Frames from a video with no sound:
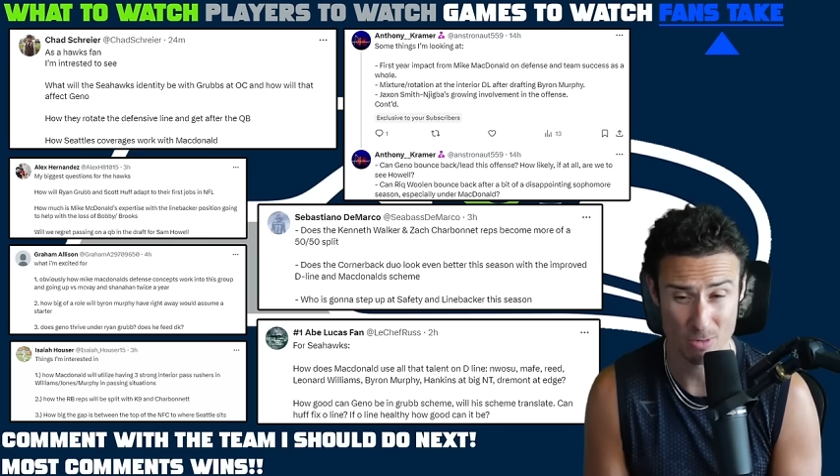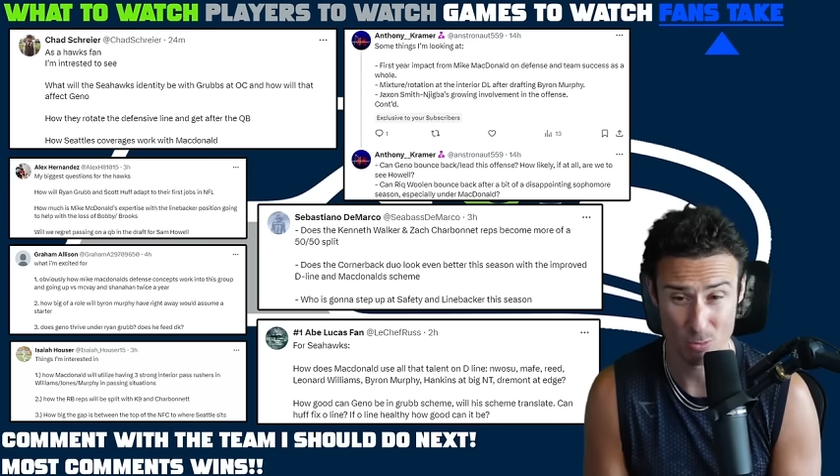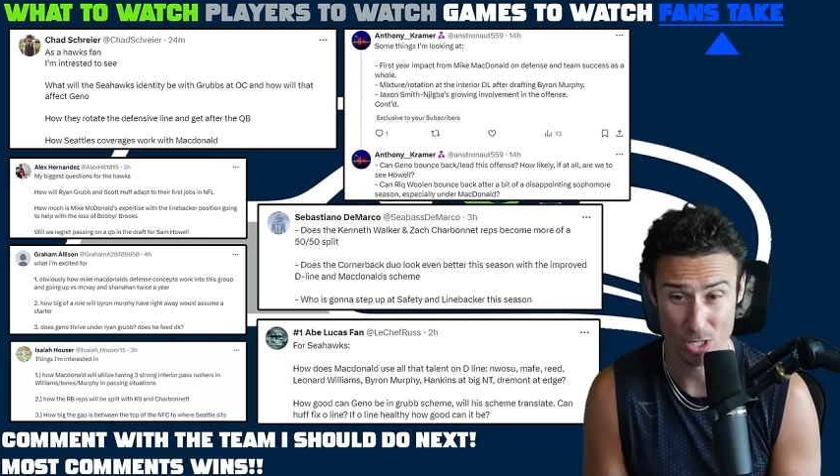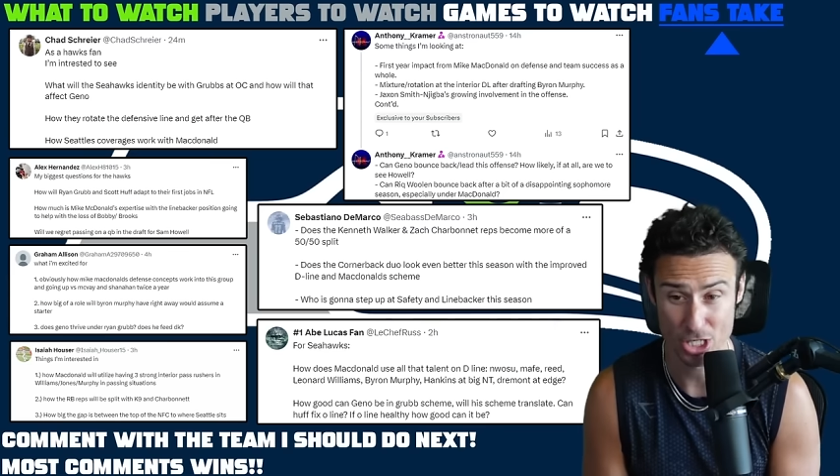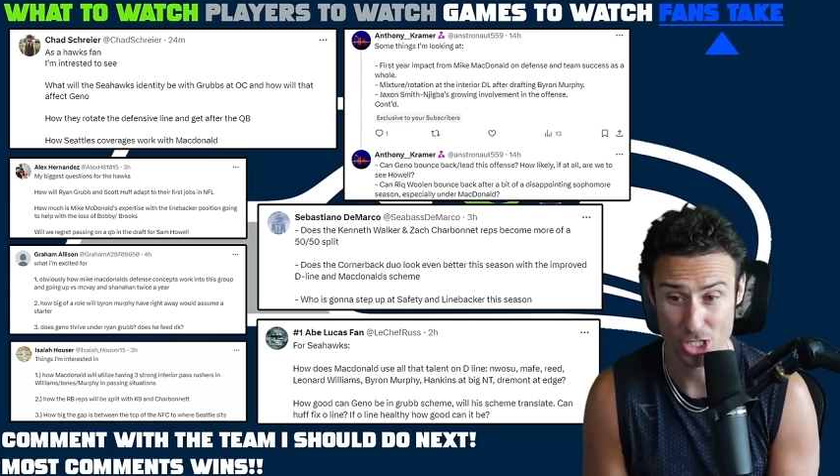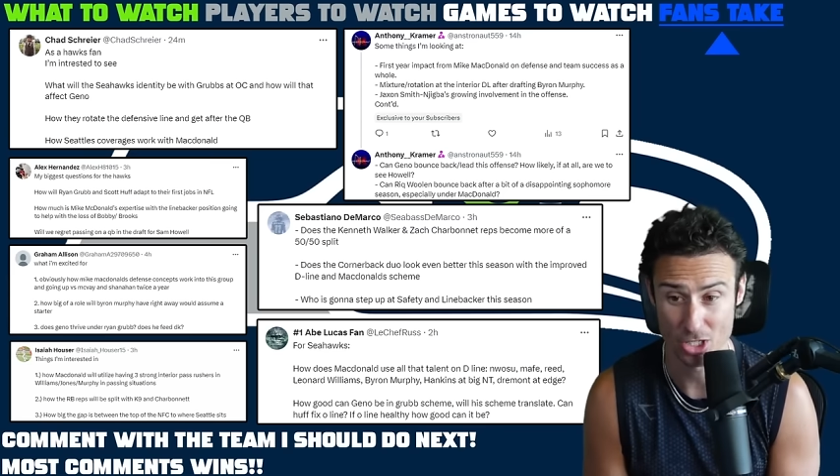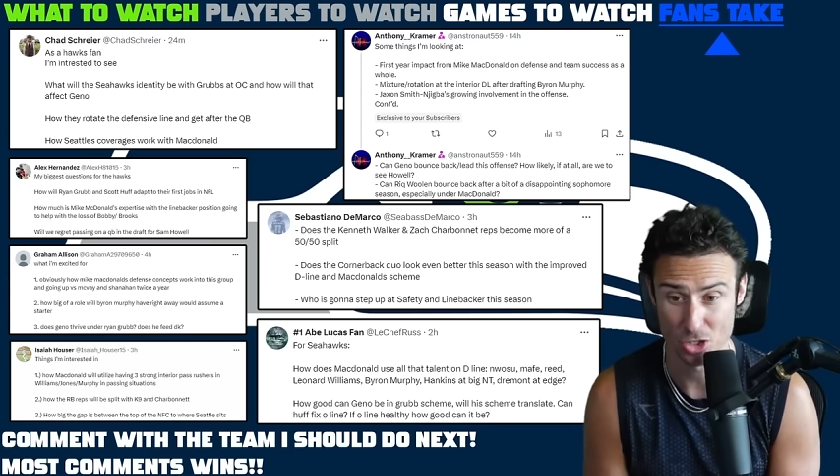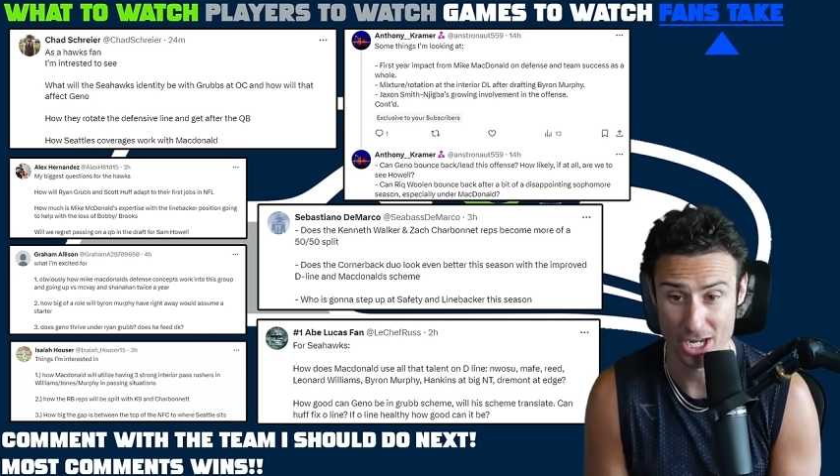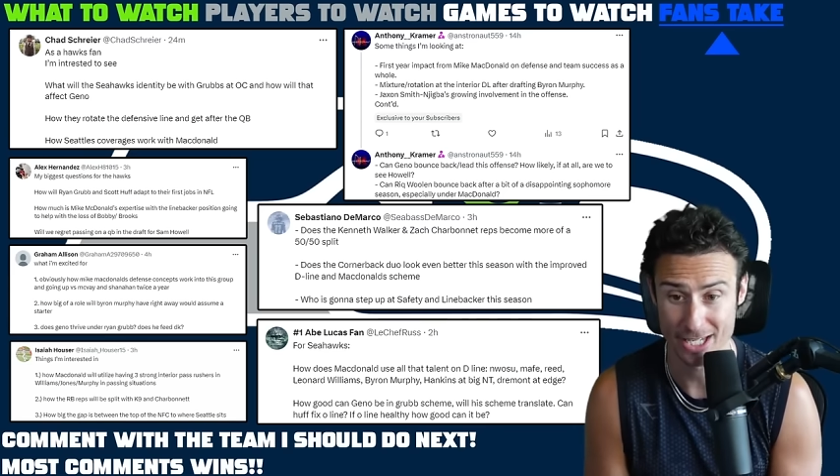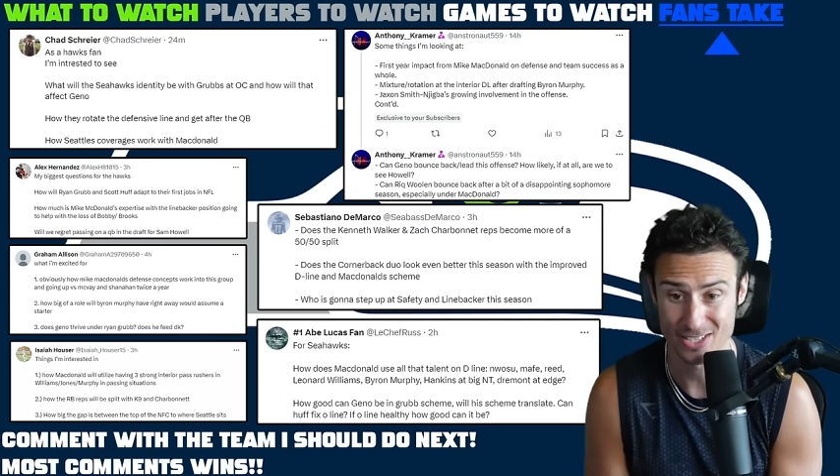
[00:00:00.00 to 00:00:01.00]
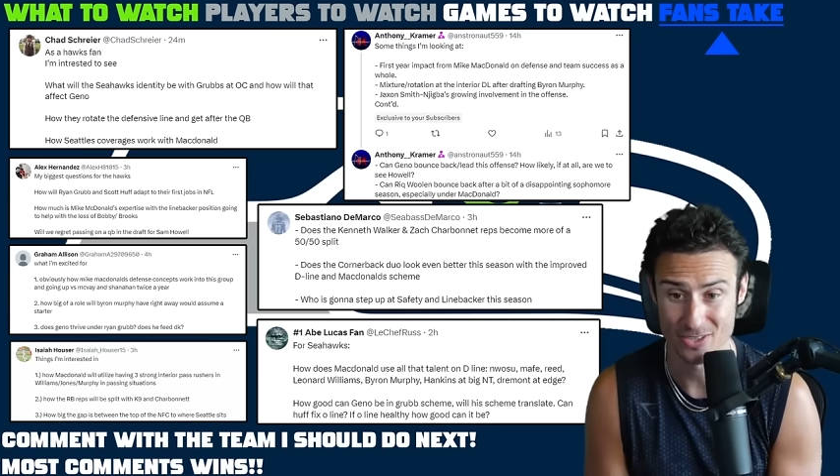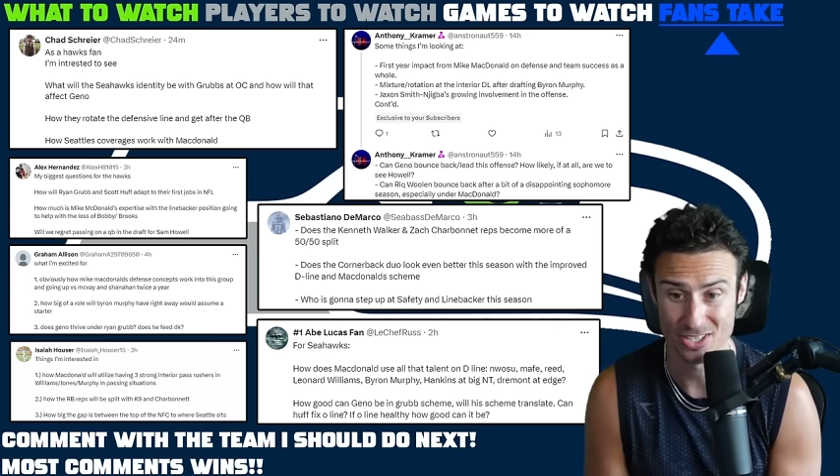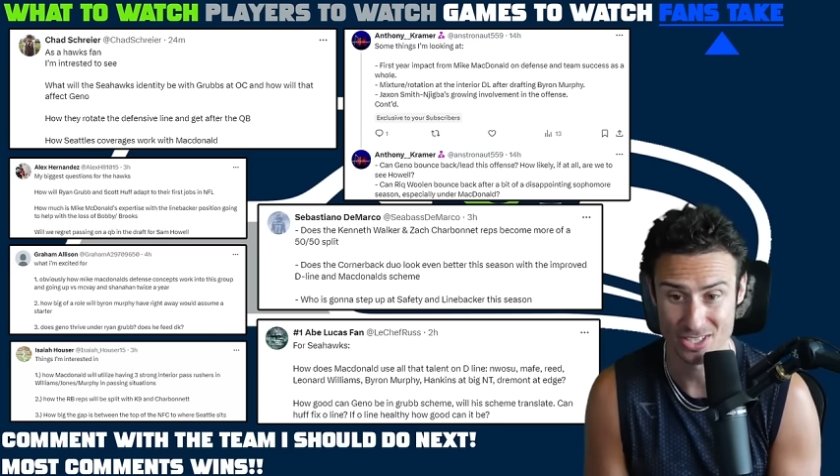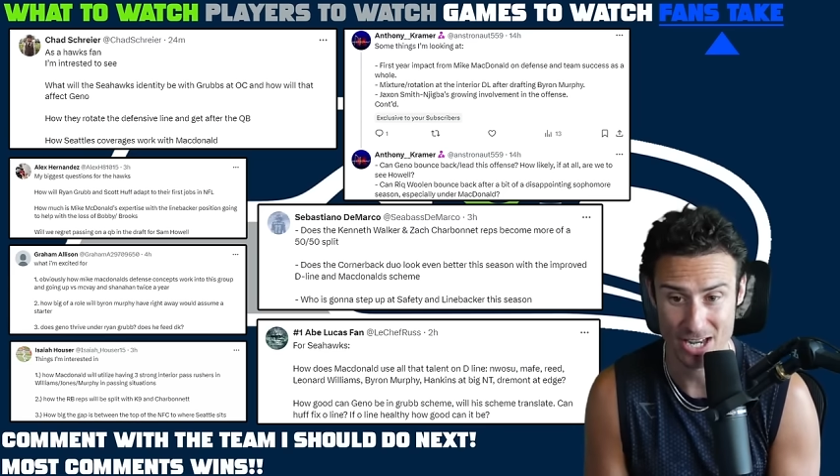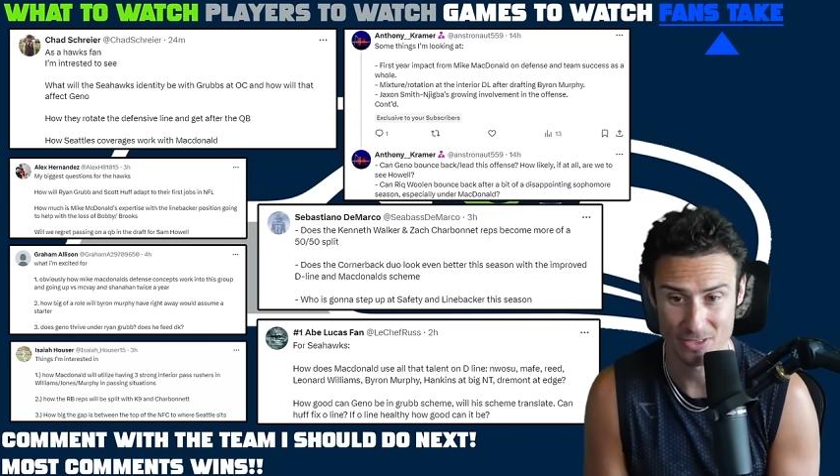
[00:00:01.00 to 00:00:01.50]
about Rayshon Jenkins for the
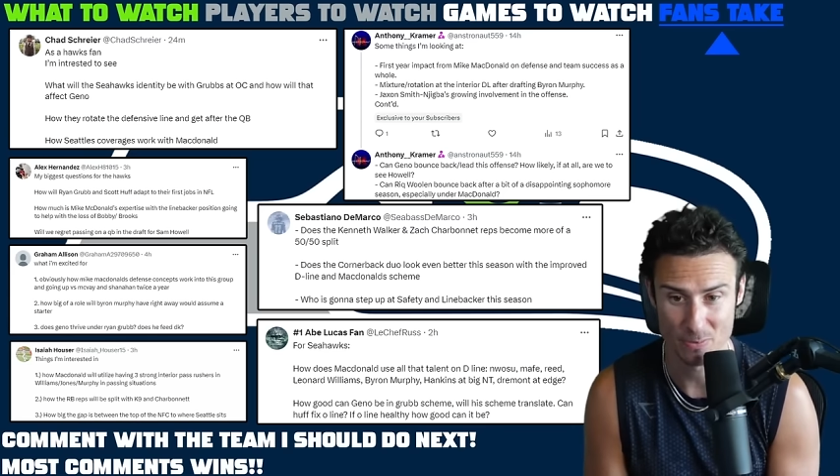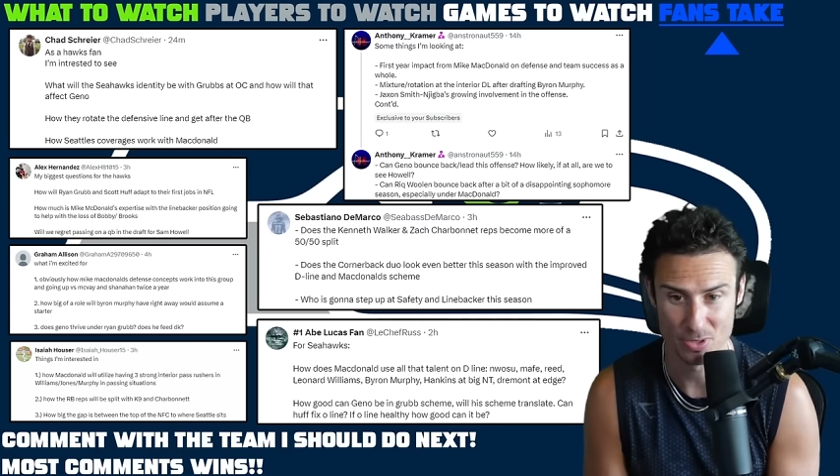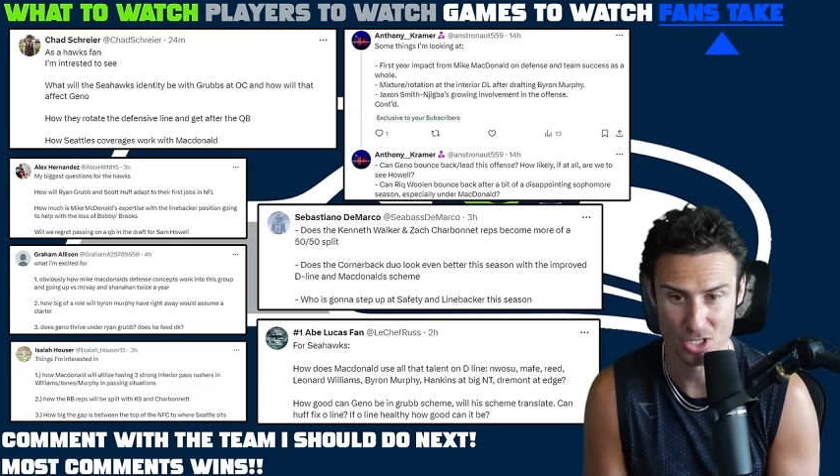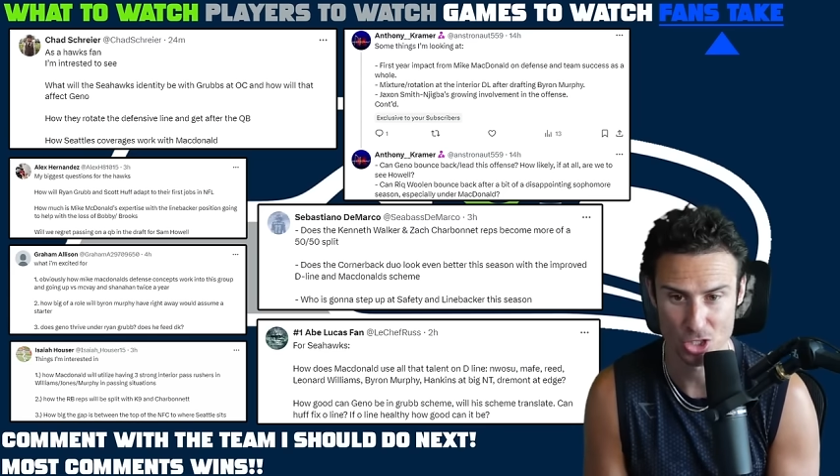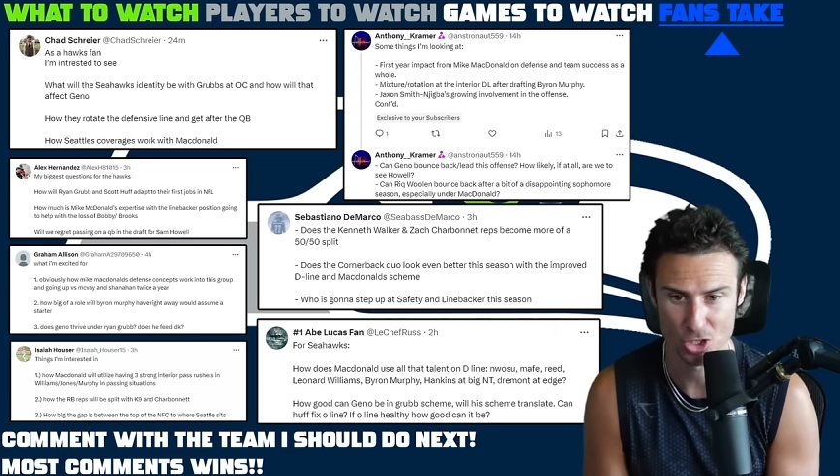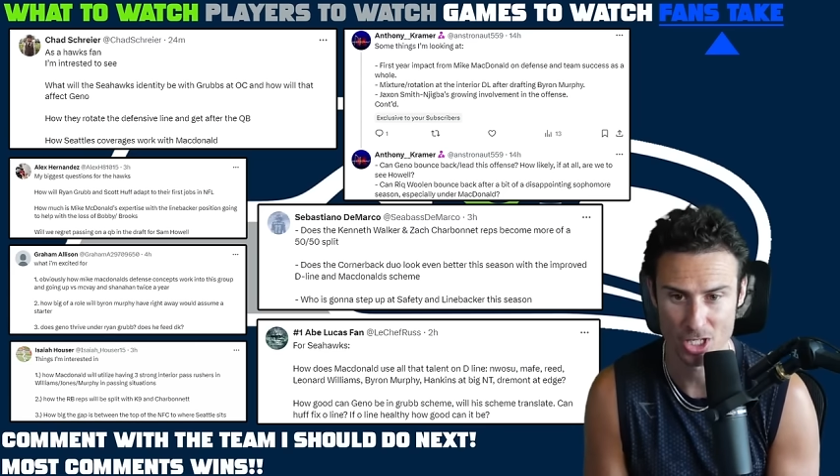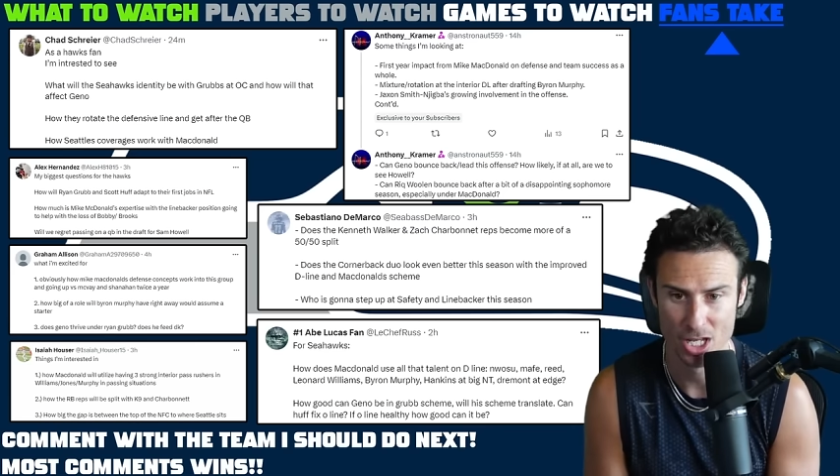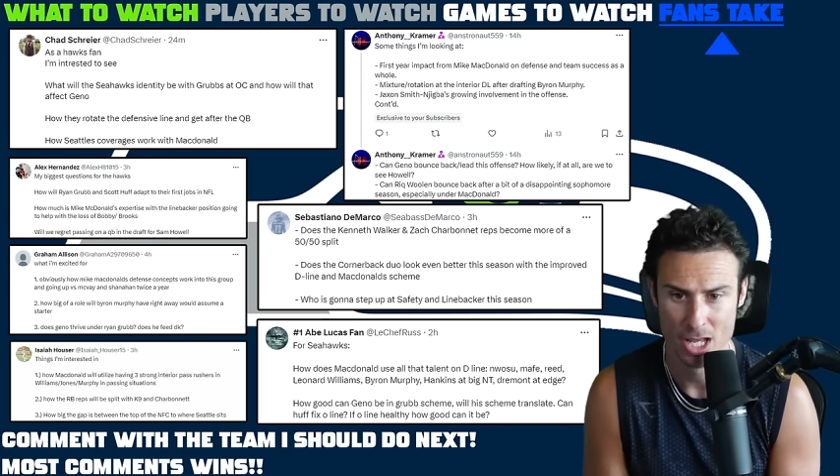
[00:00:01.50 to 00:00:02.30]
safety position.